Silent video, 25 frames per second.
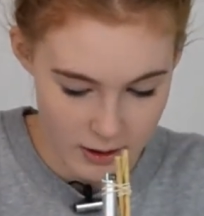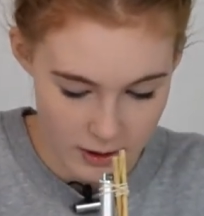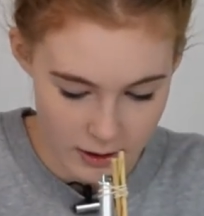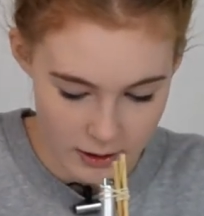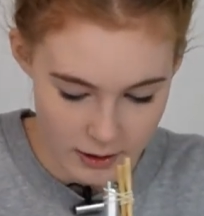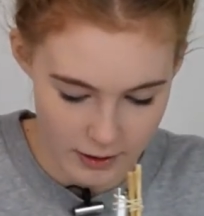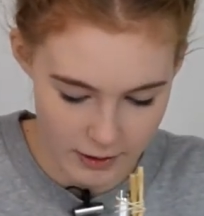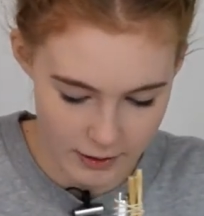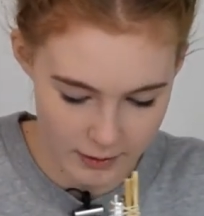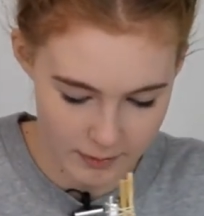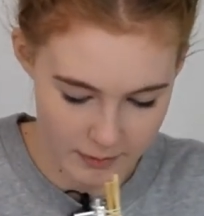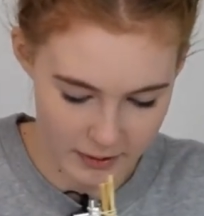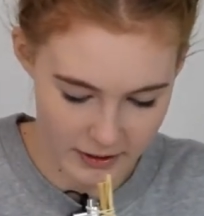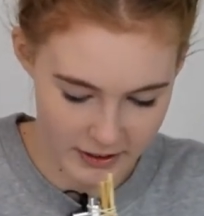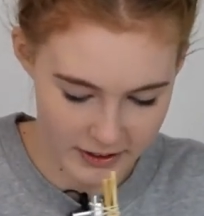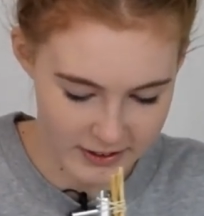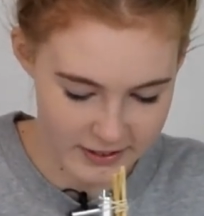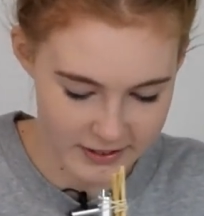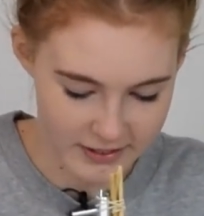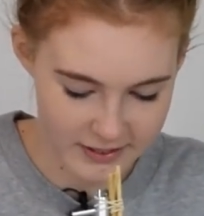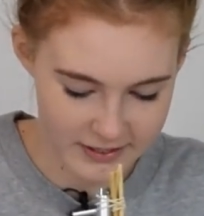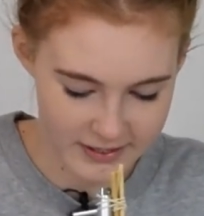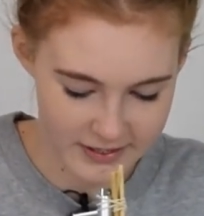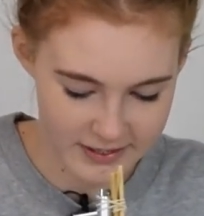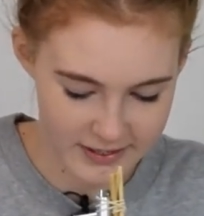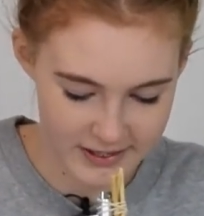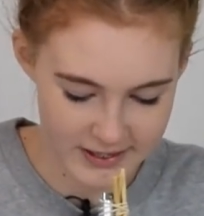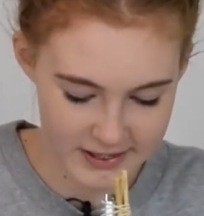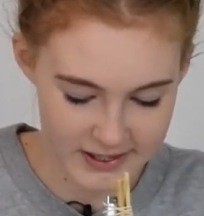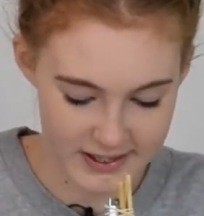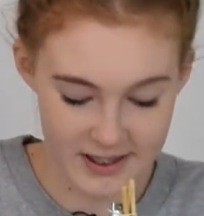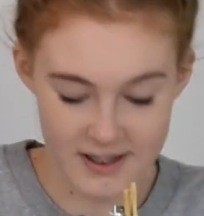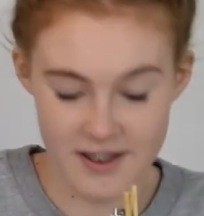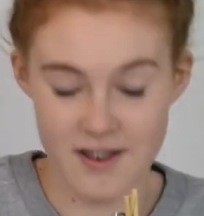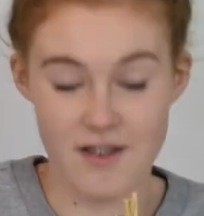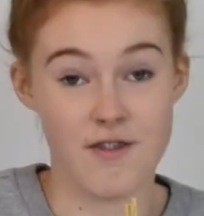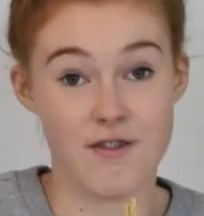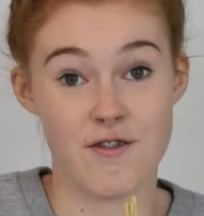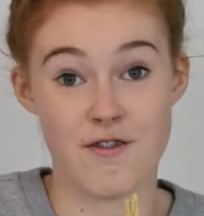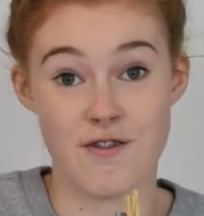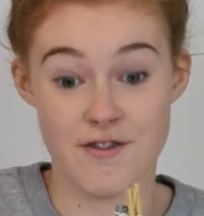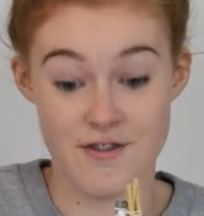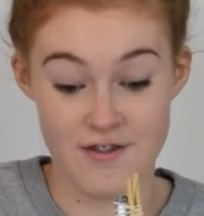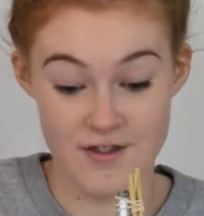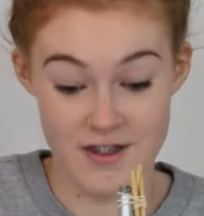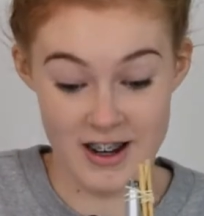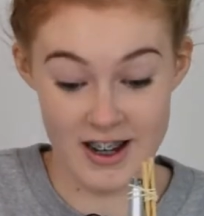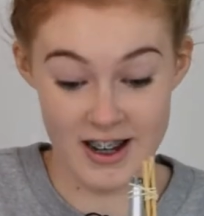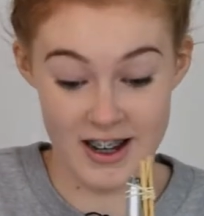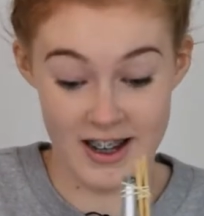Oh my gosh, this is
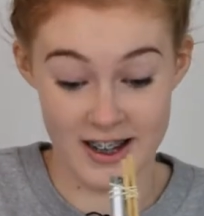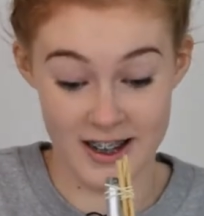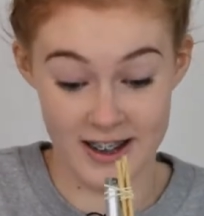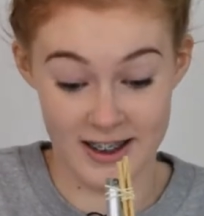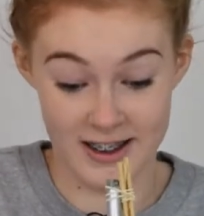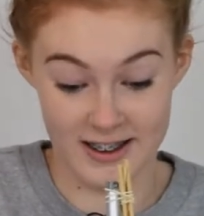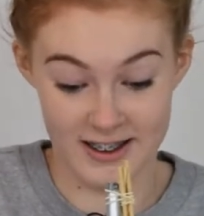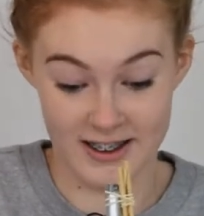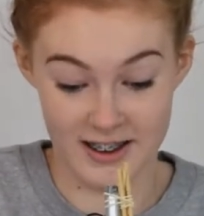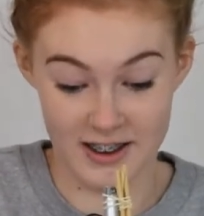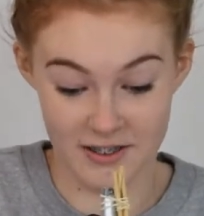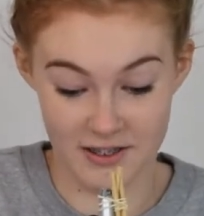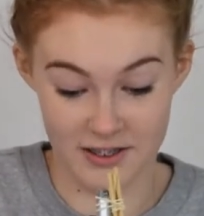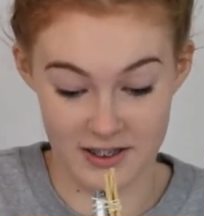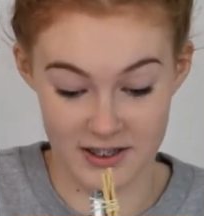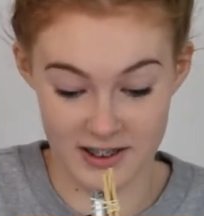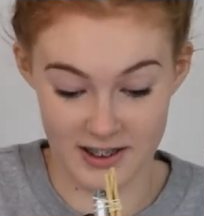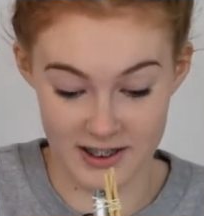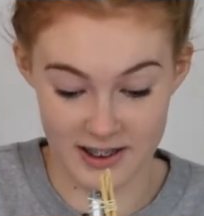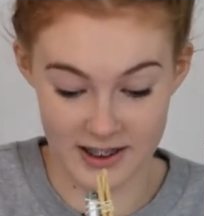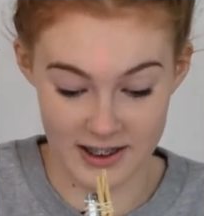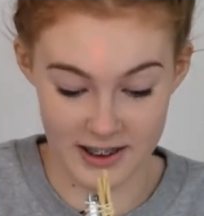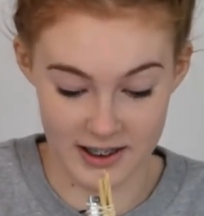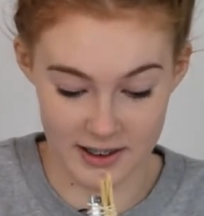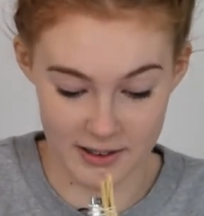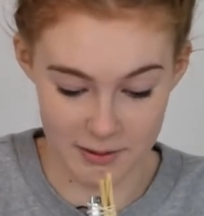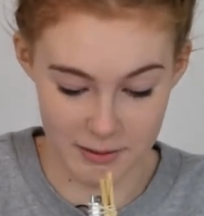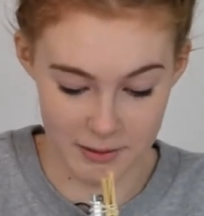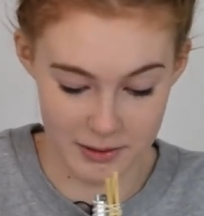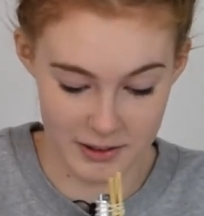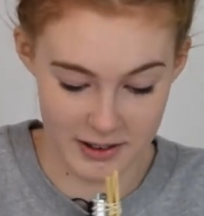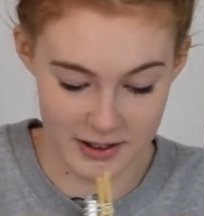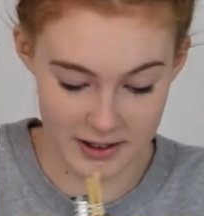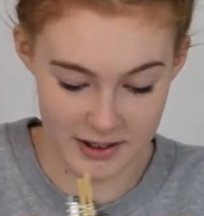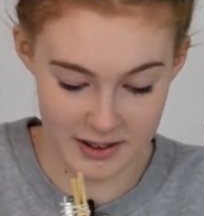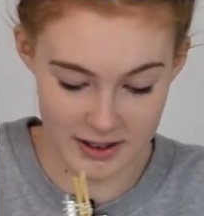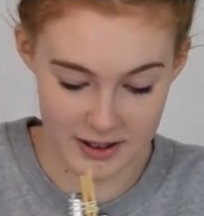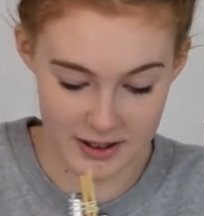really fiddly this bit.